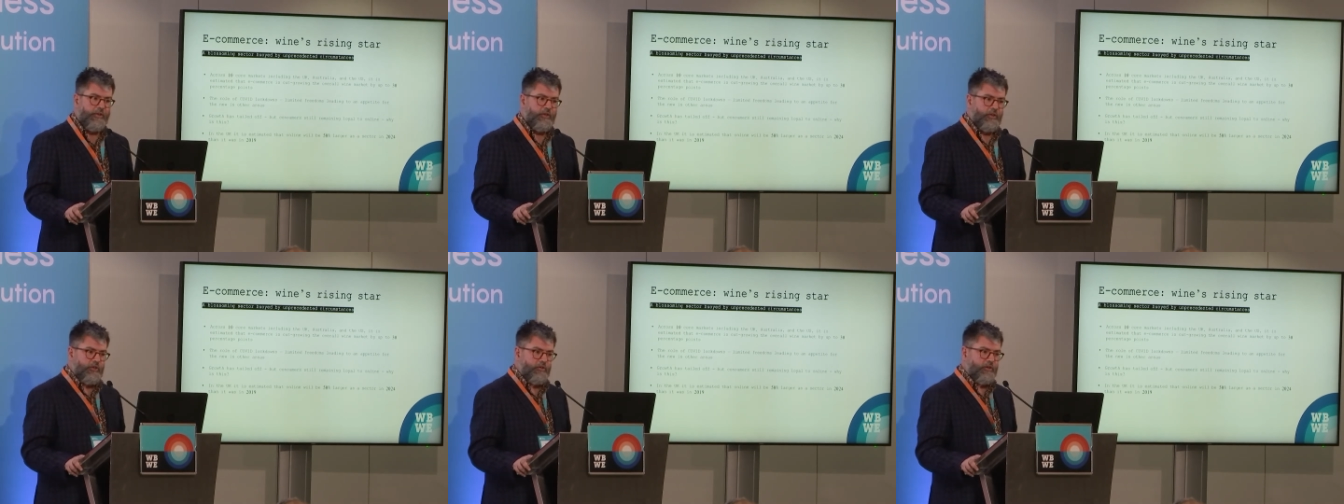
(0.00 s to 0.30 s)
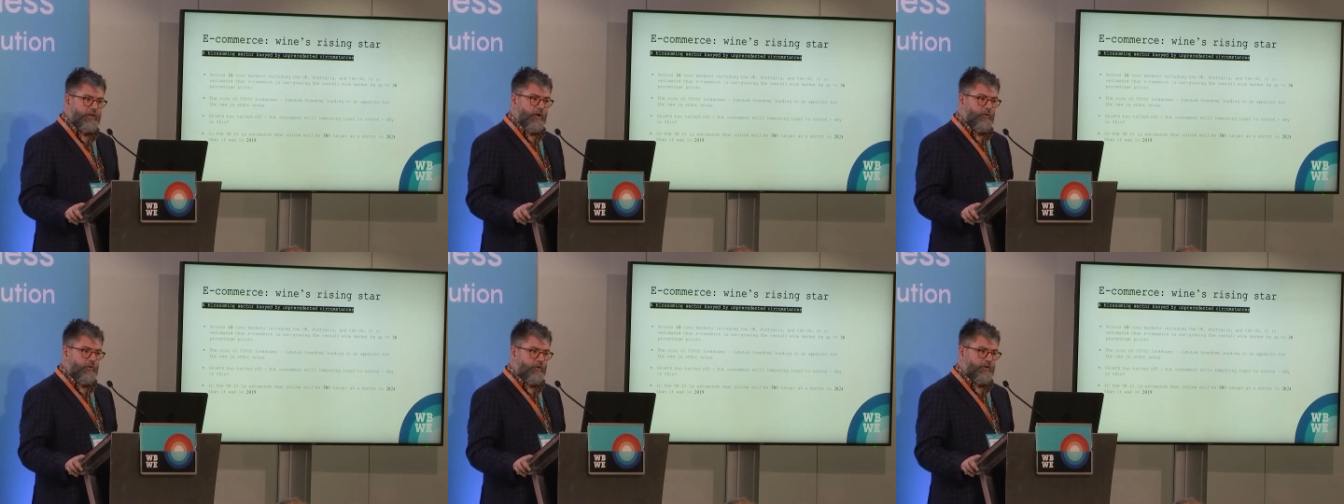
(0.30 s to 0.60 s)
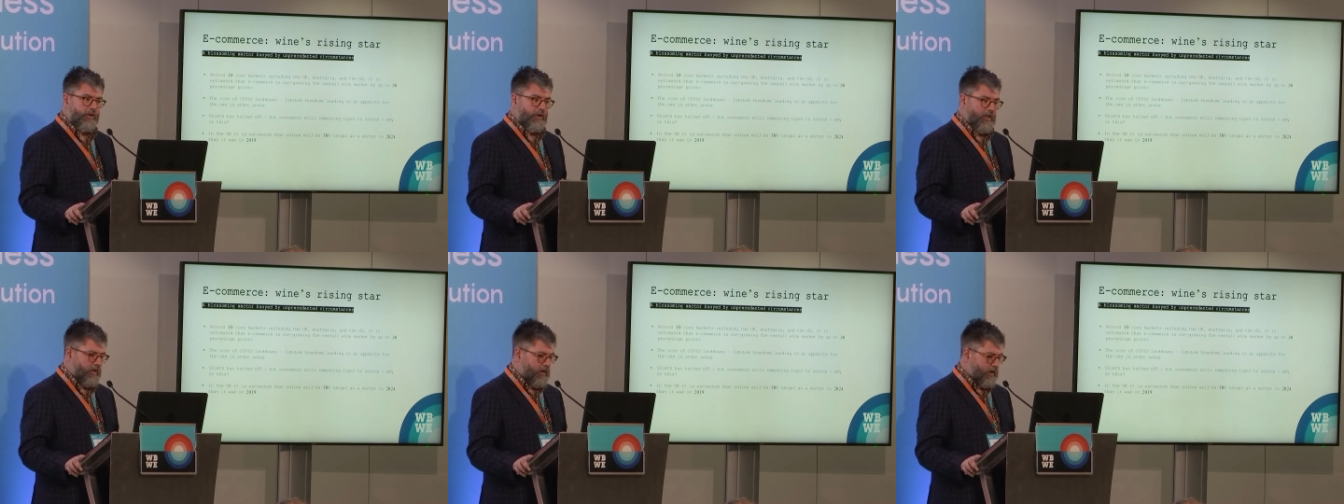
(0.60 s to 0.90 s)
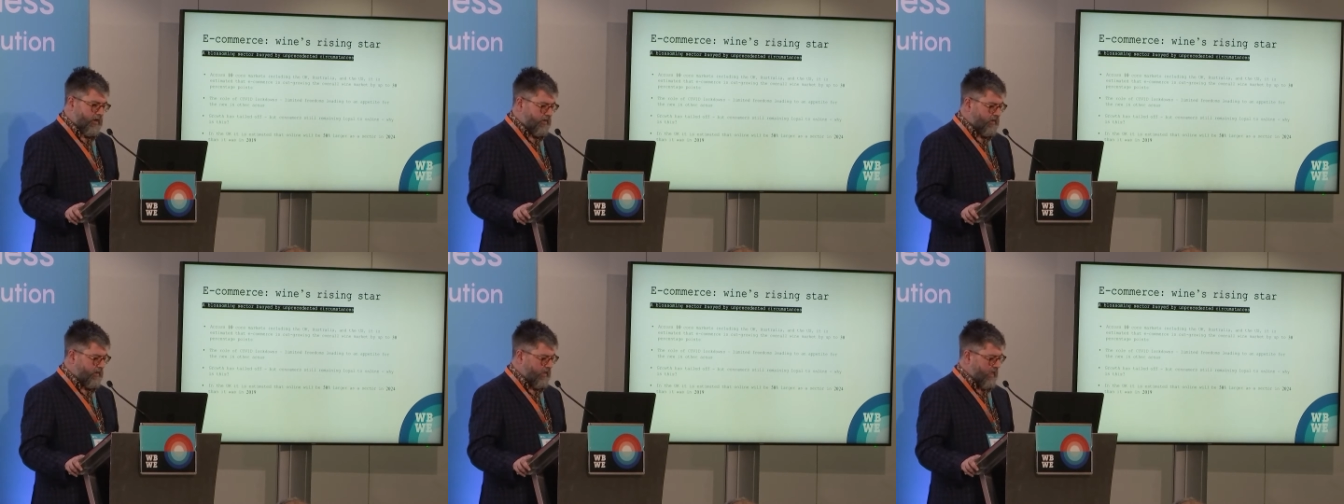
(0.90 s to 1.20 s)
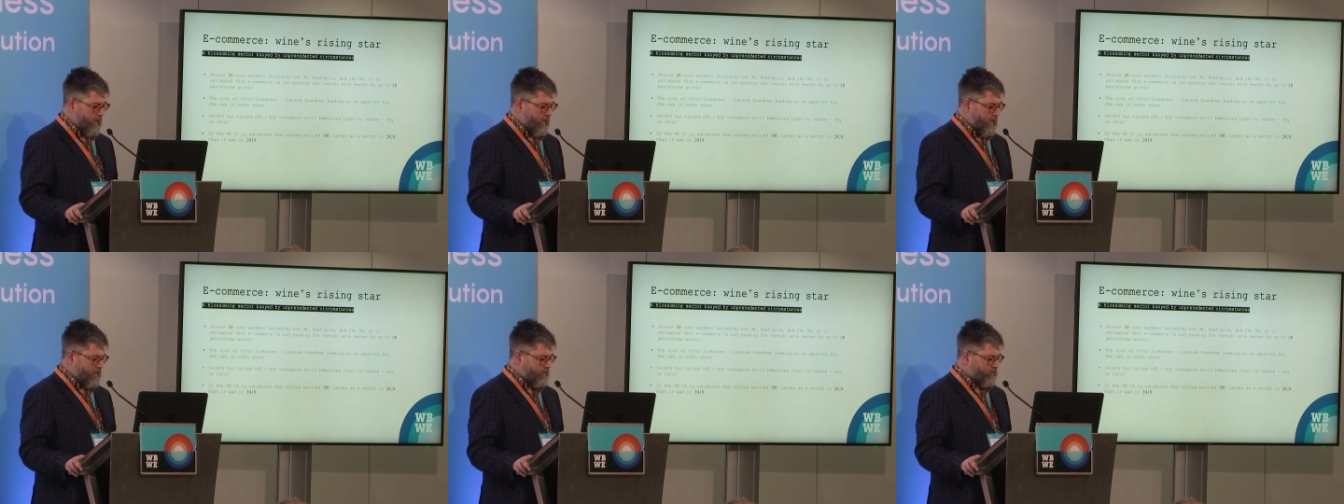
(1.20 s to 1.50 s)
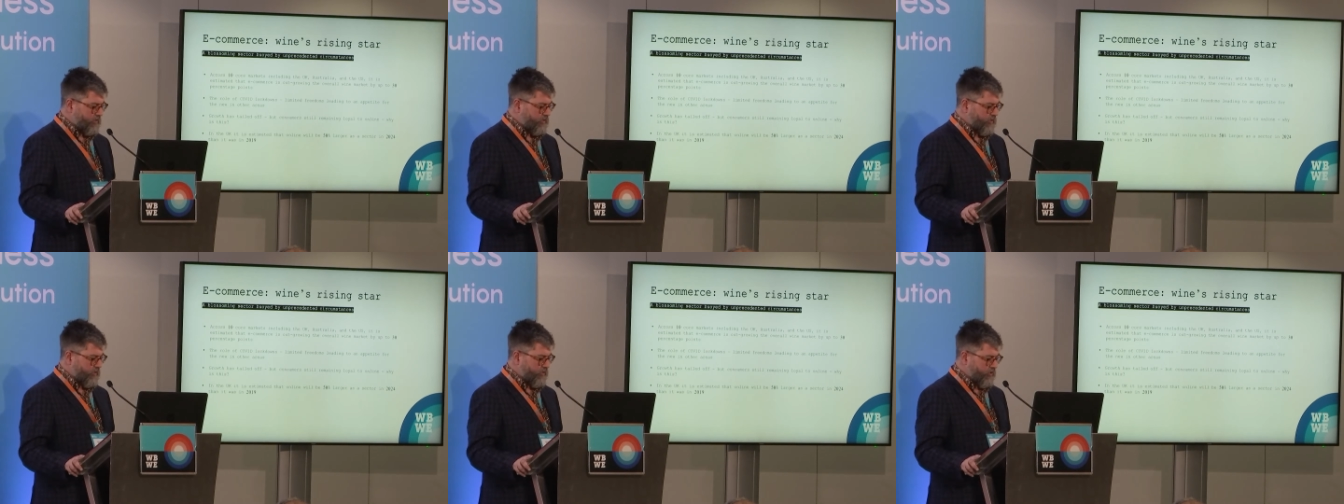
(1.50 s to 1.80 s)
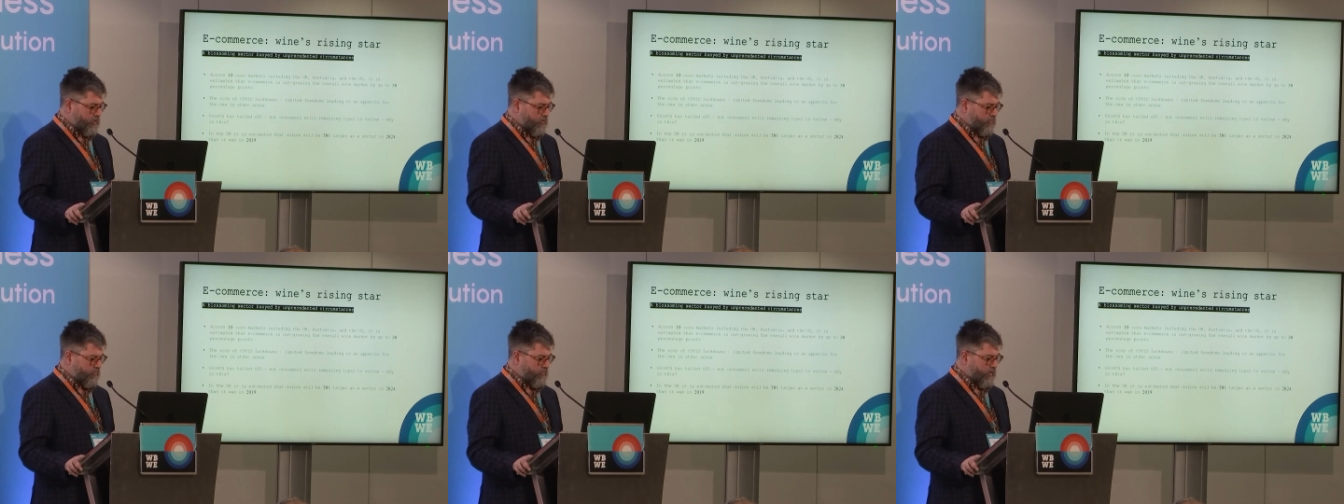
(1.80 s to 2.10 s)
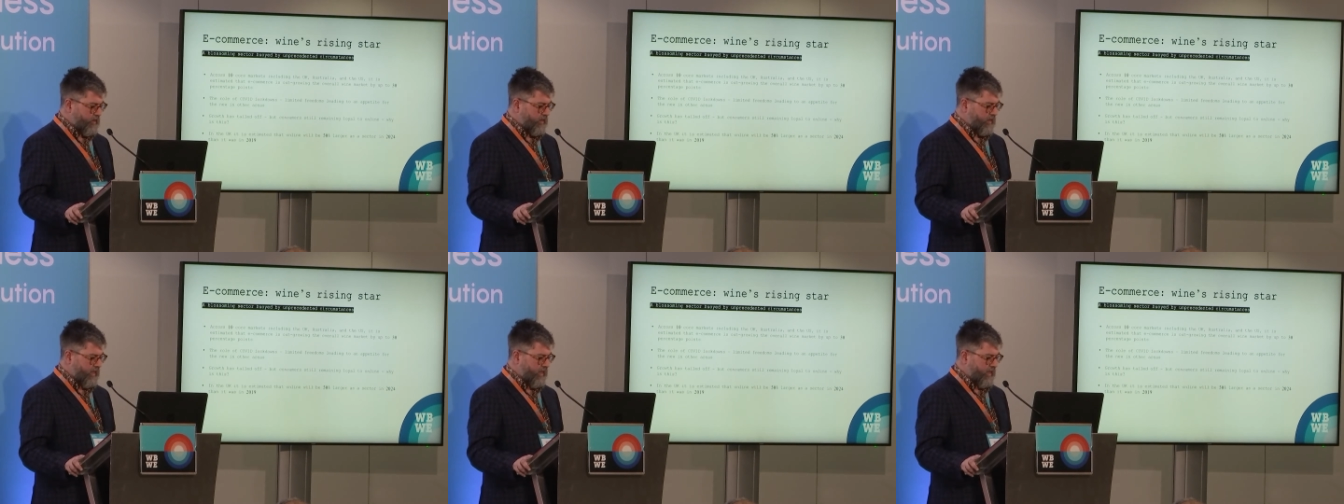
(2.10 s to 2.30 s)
you go online and you fill a